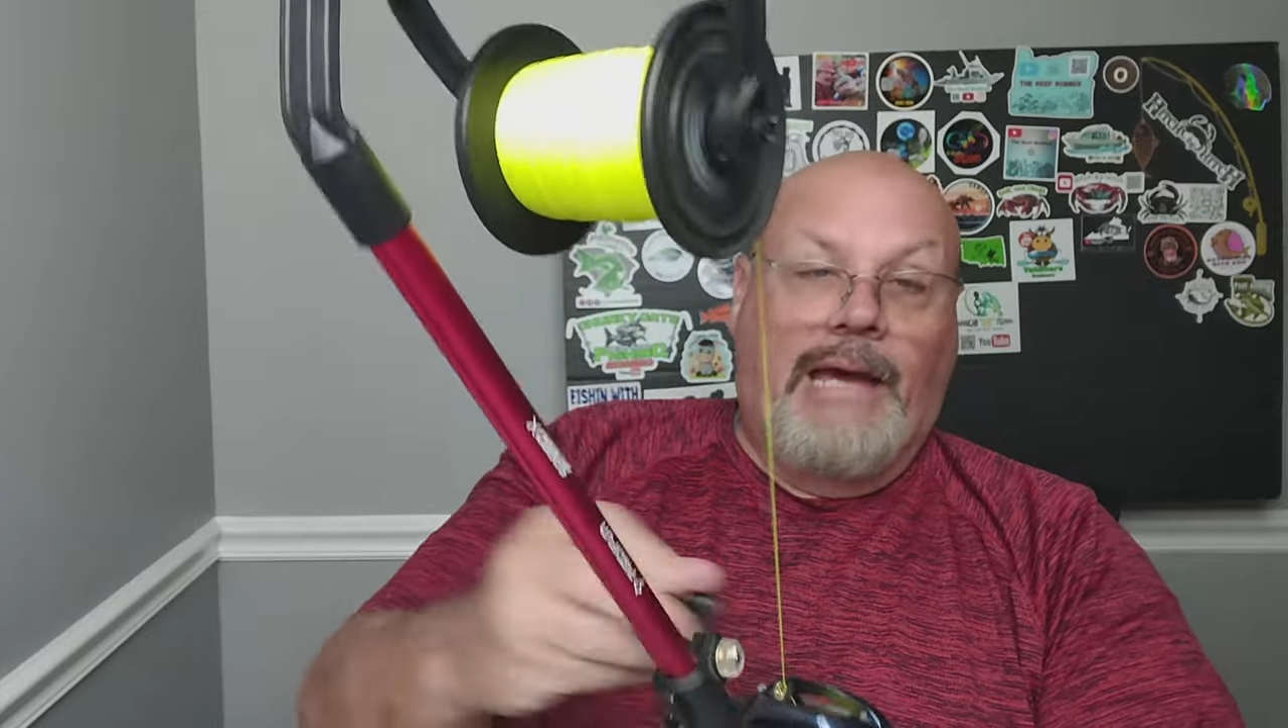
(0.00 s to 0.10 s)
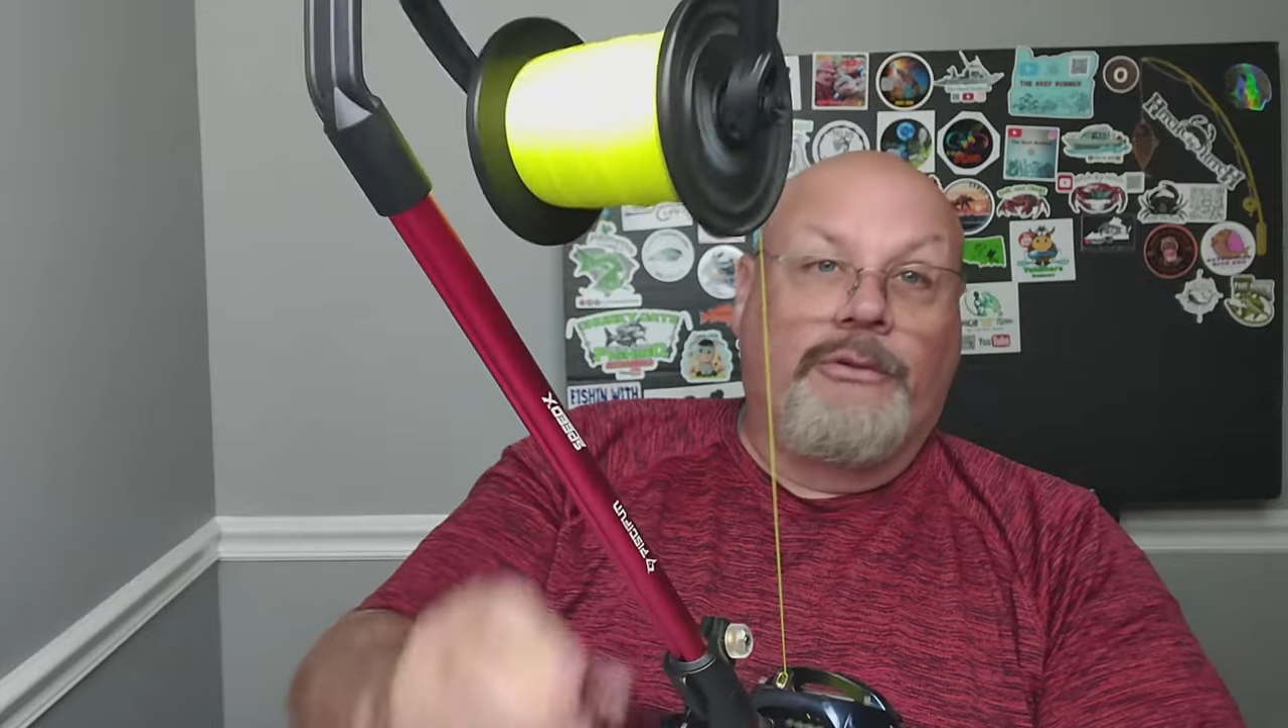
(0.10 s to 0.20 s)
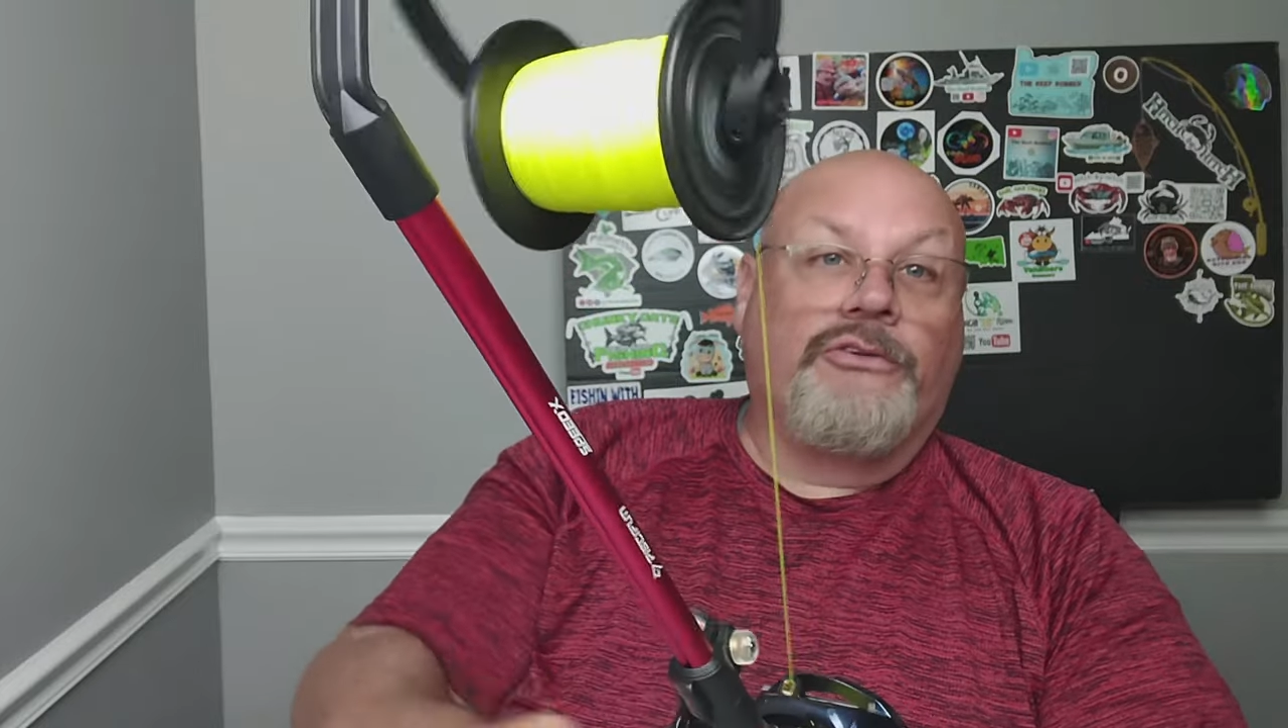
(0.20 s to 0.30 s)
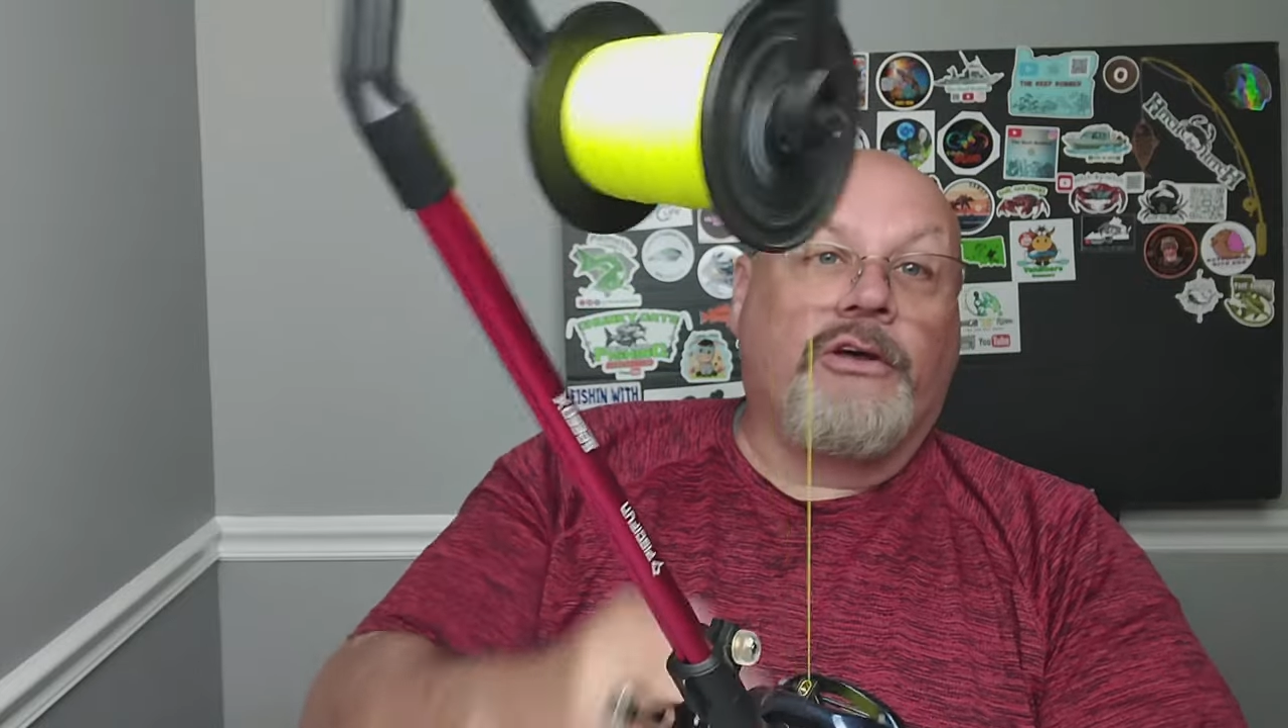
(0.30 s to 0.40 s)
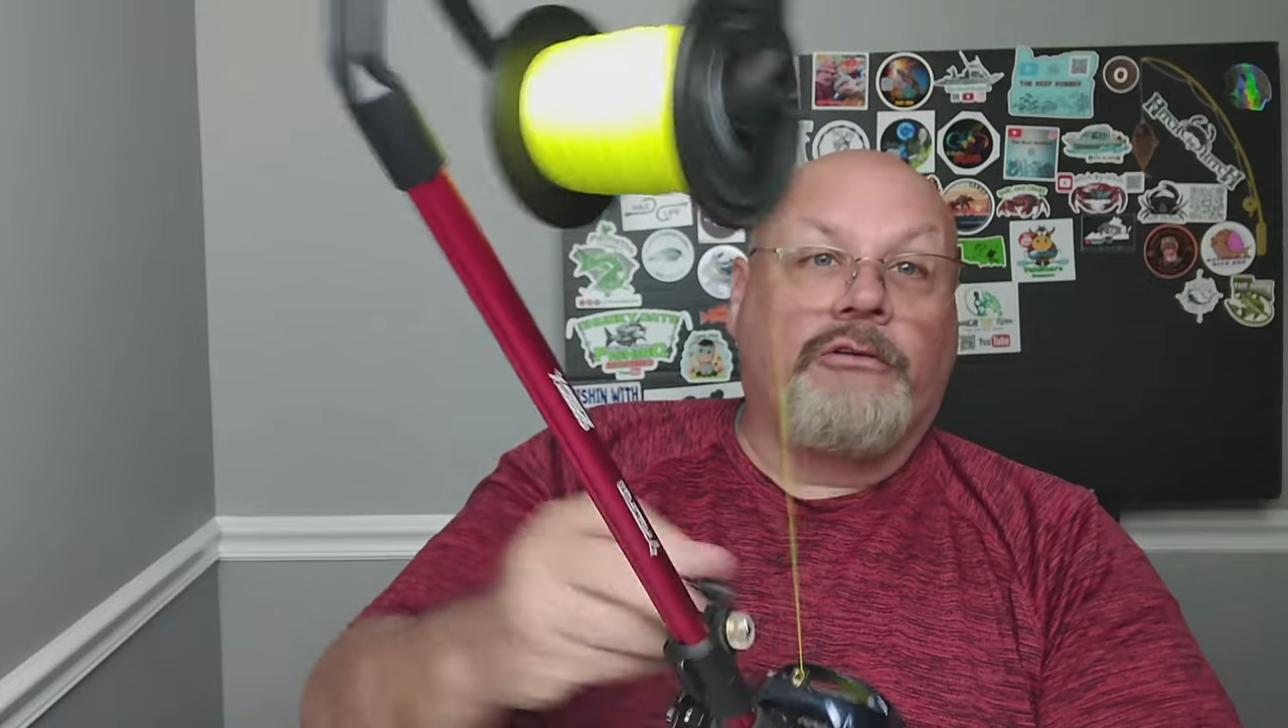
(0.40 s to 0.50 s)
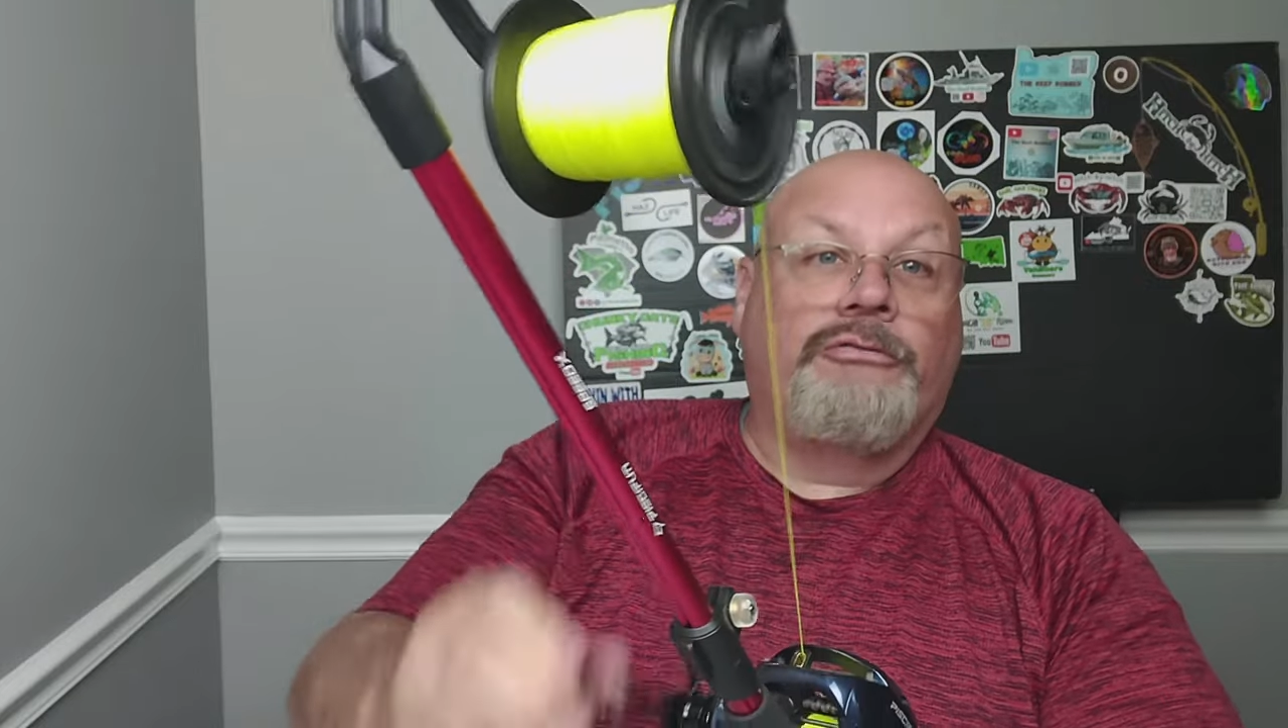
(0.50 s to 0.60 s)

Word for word: Amazon